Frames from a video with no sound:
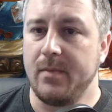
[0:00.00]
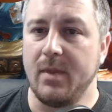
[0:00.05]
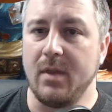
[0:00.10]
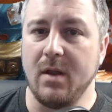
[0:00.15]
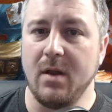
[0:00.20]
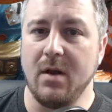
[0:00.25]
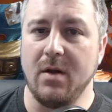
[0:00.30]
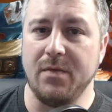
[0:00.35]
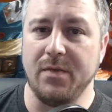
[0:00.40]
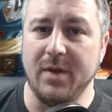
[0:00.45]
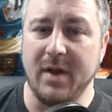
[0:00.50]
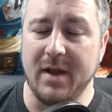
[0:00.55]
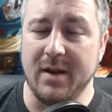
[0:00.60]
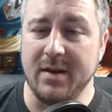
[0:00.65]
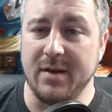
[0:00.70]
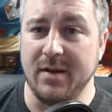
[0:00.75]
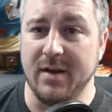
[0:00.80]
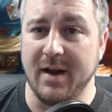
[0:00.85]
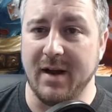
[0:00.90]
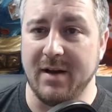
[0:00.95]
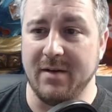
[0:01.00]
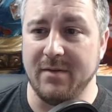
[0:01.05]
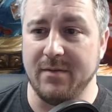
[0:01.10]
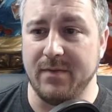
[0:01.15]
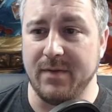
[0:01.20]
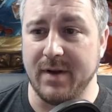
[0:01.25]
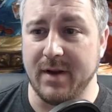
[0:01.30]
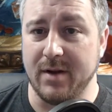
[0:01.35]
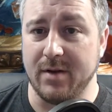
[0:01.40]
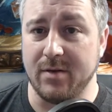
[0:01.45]
Then you have
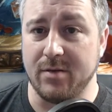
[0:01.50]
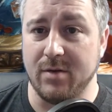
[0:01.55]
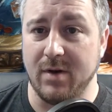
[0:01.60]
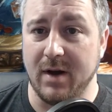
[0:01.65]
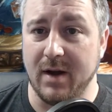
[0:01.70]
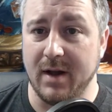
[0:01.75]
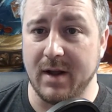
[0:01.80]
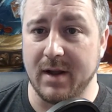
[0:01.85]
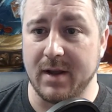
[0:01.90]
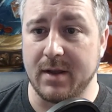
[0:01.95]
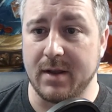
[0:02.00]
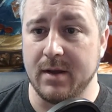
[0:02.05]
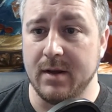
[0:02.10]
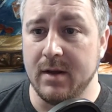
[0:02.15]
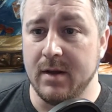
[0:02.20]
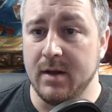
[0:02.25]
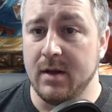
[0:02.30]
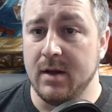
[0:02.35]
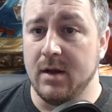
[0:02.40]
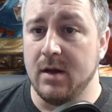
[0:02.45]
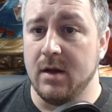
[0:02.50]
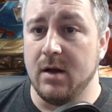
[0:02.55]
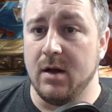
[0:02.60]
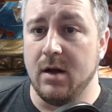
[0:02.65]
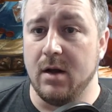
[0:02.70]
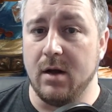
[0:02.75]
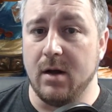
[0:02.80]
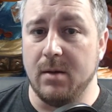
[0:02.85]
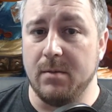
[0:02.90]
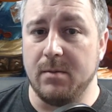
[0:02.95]
things like
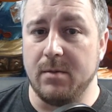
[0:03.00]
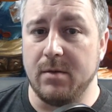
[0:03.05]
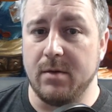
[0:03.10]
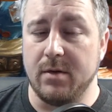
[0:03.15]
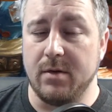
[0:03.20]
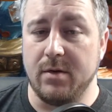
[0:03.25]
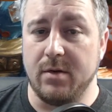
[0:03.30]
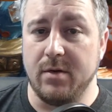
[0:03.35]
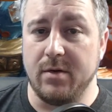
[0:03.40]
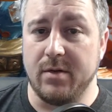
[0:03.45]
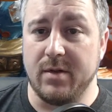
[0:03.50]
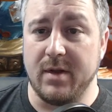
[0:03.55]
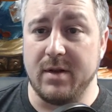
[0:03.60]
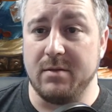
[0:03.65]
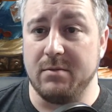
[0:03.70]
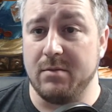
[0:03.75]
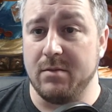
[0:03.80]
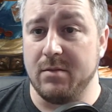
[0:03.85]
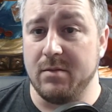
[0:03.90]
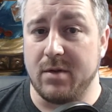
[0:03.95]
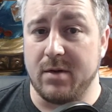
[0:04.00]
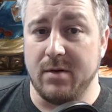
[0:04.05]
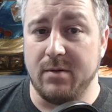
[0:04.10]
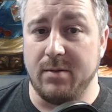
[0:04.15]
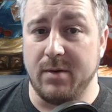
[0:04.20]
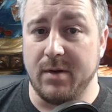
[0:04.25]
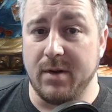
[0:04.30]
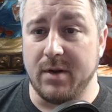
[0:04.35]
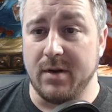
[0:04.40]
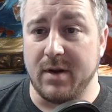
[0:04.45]
using stuff
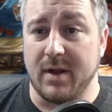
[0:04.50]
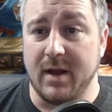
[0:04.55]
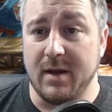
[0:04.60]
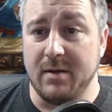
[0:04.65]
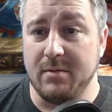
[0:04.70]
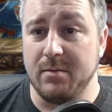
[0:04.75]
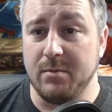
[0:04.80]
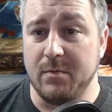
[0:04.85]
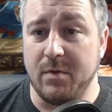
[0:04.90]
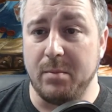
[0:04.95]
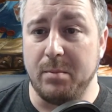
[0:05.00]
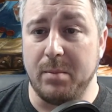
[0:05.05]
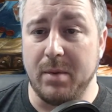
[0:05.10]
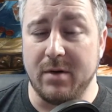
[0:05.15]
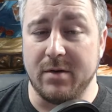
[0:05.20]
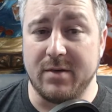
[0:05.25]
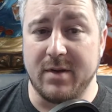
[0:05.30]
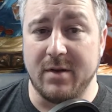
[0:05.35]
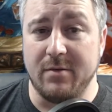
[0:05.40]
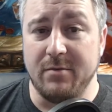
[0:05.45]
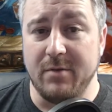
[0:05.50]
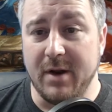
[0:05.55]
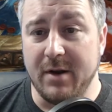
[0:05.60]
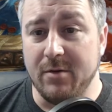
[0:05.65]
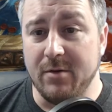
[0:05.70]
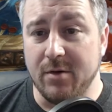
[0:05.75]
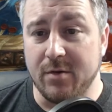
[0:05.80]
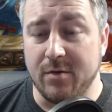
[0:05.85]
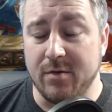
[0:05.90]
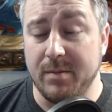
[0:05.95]
where you're going to get the built-in
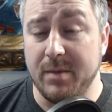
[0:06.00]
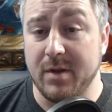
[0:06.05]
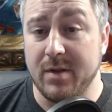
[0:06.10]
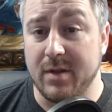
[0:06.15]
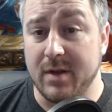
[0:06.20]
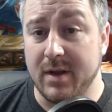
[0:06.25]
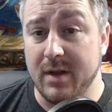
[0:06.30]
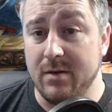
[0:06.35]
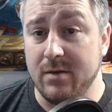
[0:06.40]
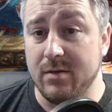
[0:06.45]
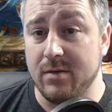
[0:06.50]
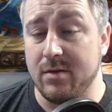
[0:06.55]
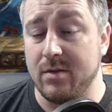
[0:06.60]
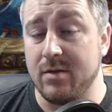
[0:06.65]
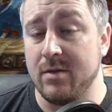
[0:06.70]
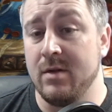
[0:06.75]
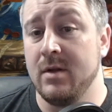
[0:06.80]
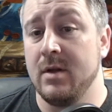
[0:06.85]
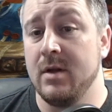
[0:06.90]
rerolls from your skills.